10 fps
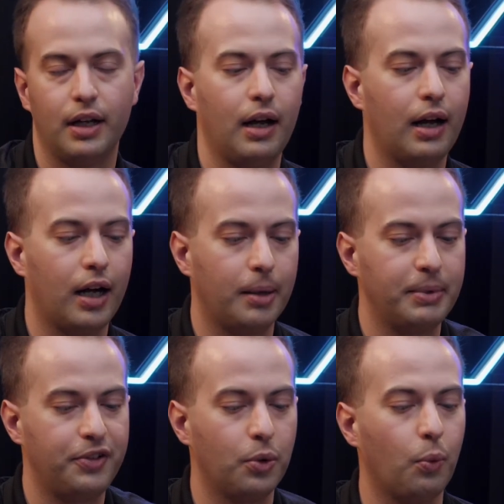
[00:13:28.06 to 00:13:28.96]

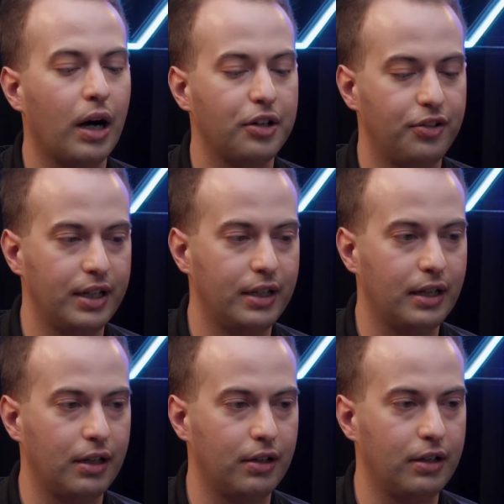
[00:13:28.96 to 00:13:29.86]
If you're watching
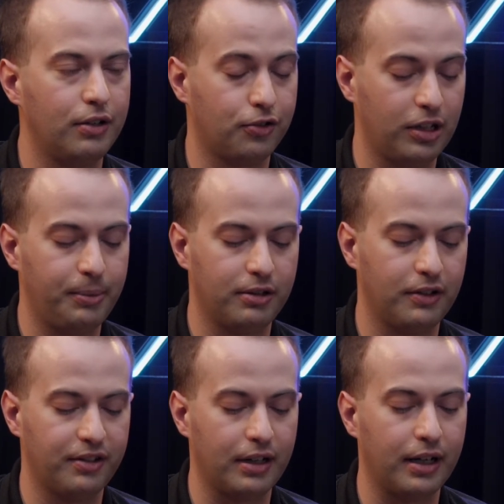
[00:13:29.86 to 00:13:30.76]
your streaming
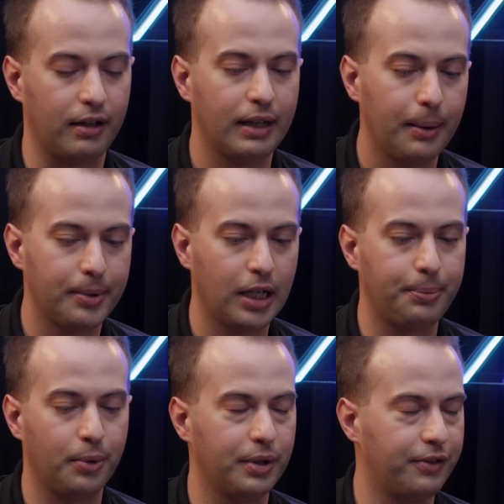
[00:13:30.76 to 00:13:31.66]
service on a laptop
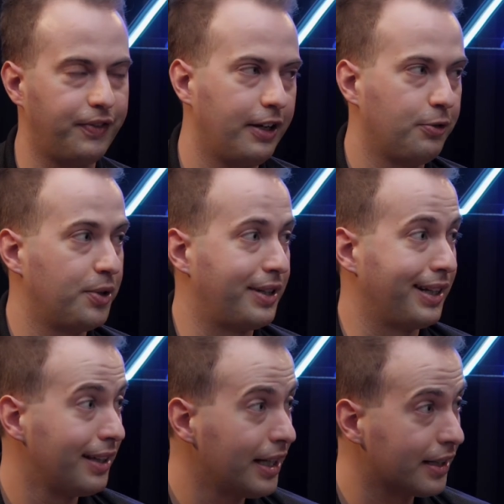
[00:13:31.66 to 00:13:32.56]
or a device where you
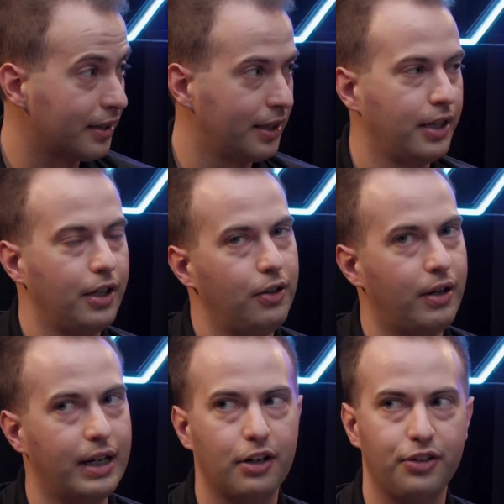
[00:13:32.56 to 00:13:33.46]
can
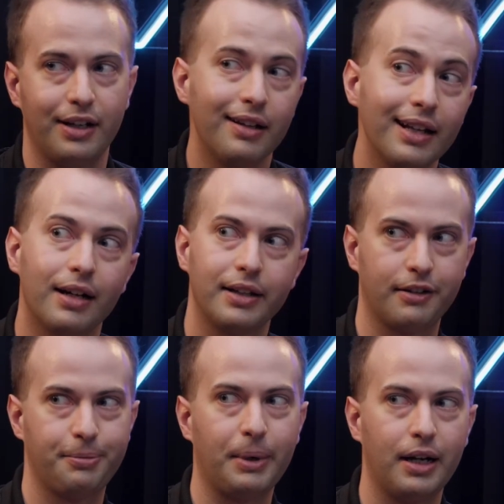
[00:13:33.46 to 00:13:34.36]
actually click on the
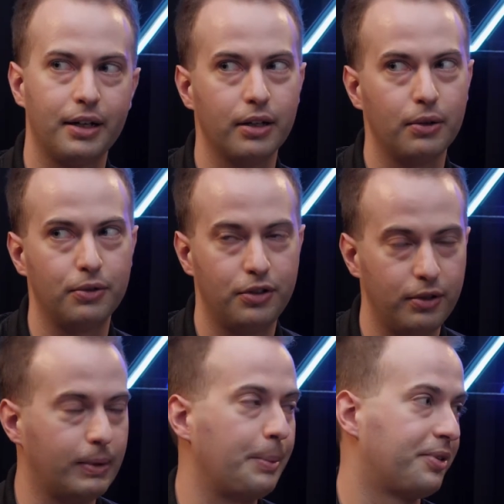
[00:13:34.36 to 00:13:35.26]
spot and go to the
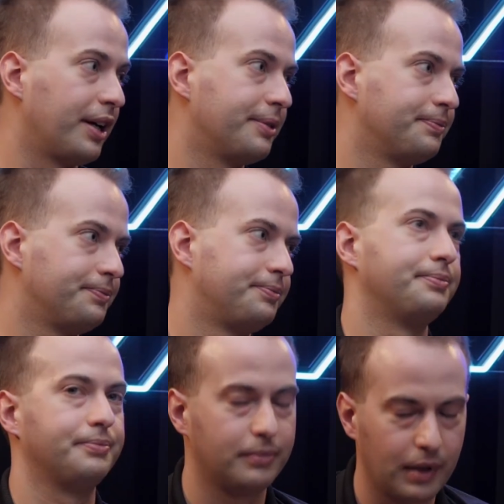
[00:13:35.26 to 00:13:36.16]
website.
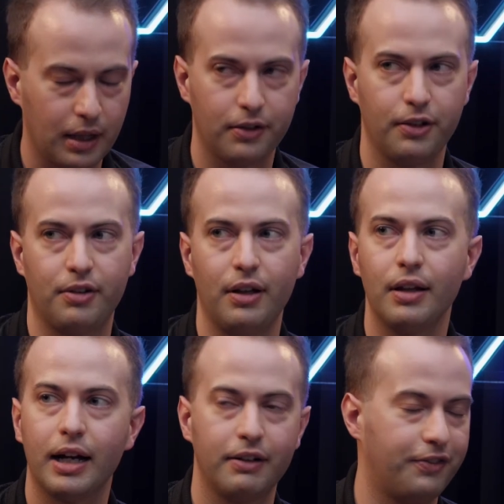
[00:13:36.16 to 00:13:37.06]
So there's a
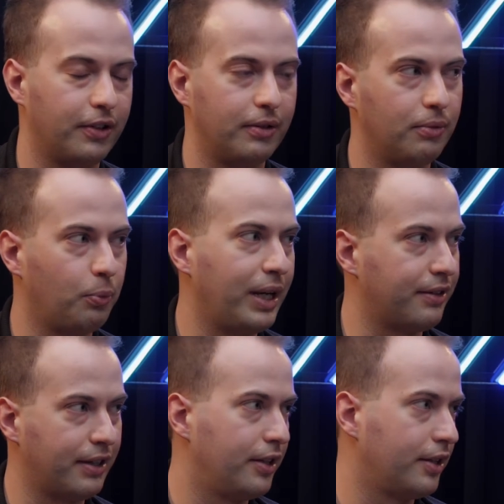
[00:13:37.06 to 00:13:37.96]
lot of different ways
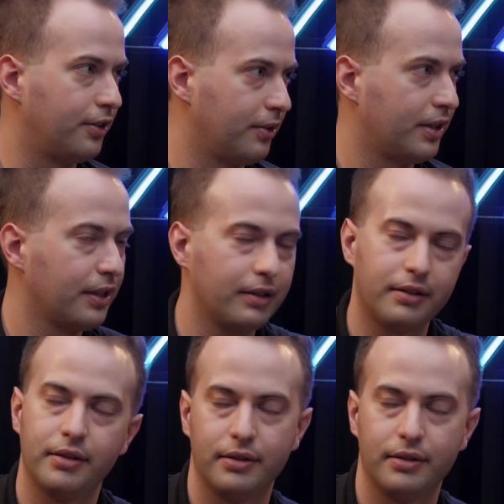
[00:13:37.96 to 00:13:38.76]
there you can do things.